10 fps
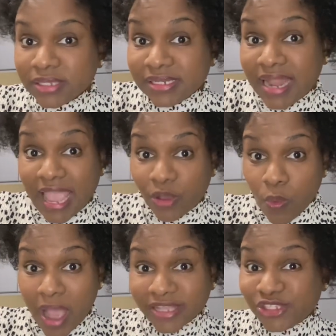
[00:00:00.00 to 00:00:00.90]

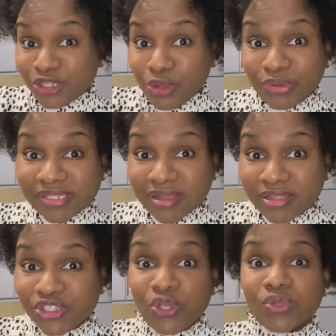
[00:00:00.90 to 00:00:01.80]
Likewise, Toyota
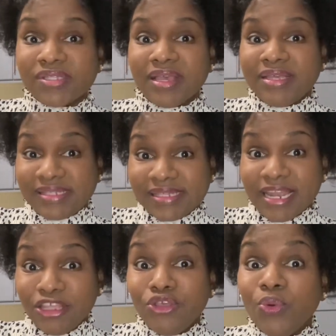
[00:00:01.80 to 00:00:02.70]
is
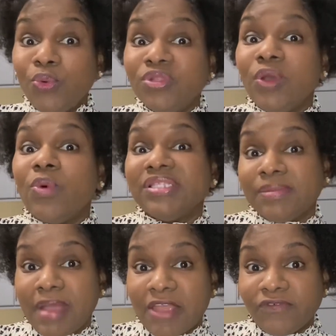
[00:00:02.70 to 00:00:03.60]
telling you who they want to
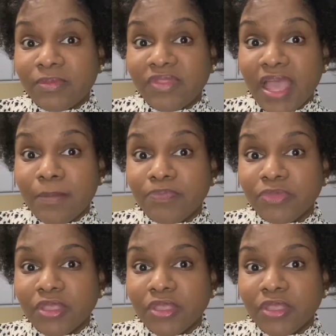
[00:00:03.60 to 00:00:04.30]
buy from them.